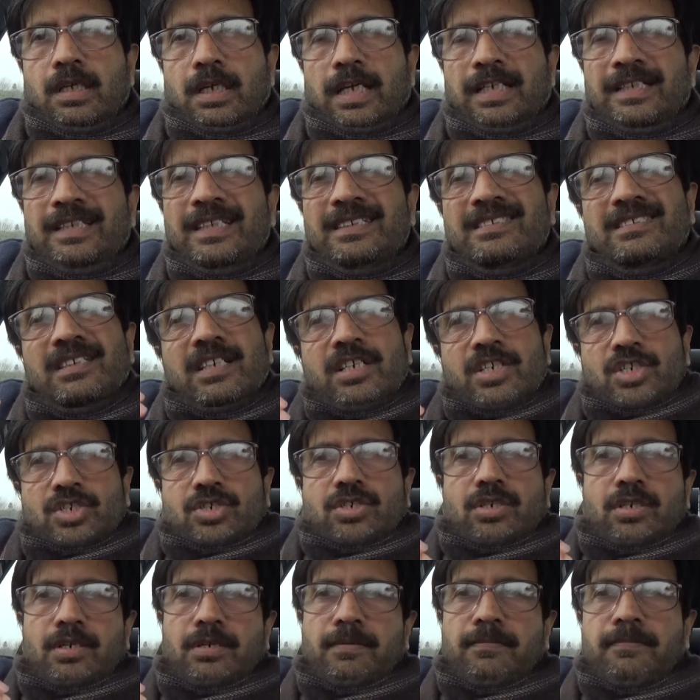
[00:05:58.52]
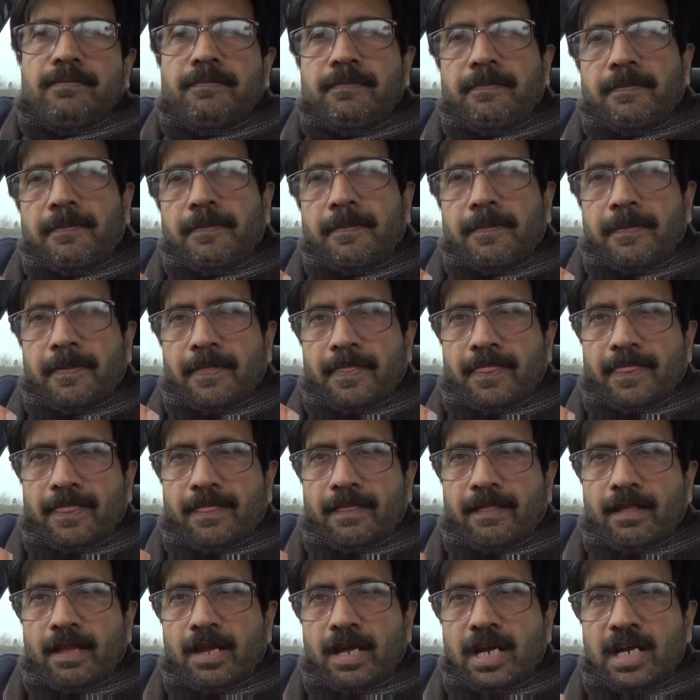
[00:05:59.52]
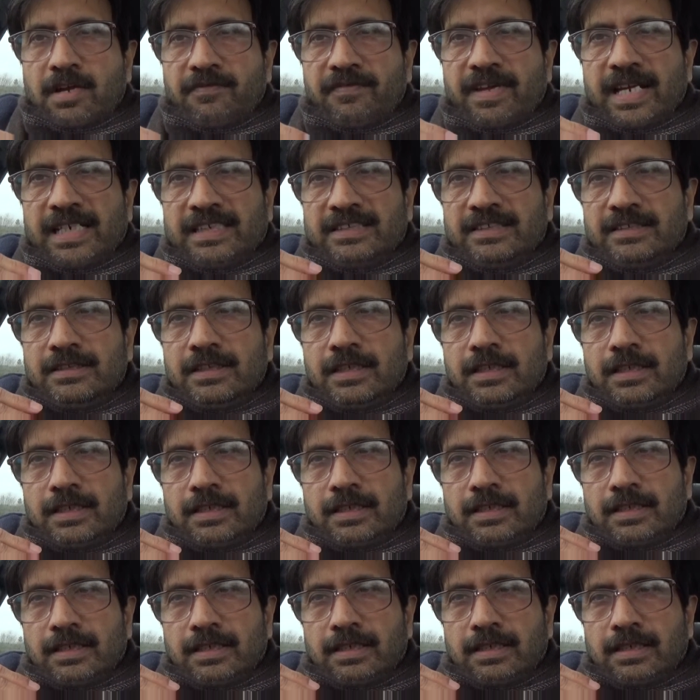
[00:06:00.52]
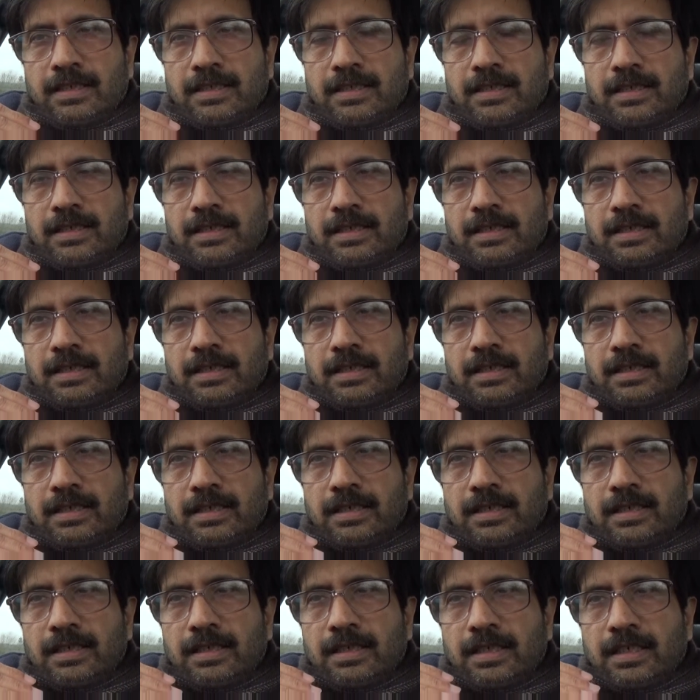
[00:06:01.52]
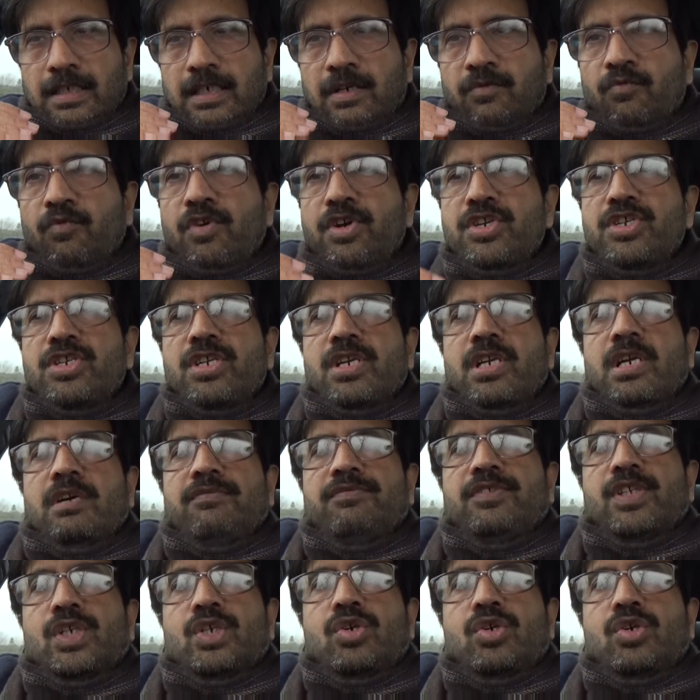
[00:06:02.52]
In this condition, uh, it affects the uh, conversion of the